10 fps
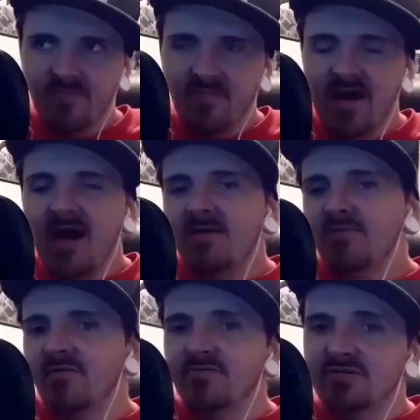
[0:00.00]
hype
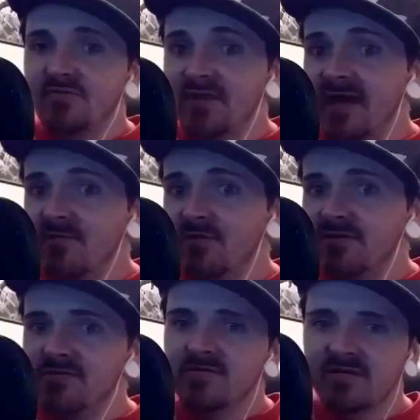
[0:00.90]
levels for that
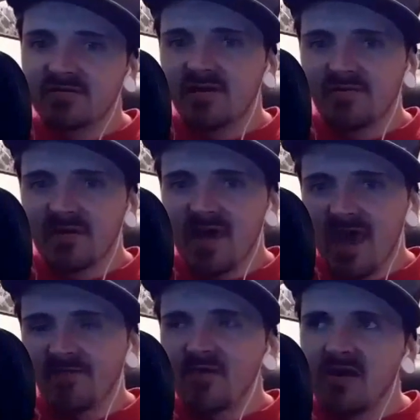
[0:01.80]
one have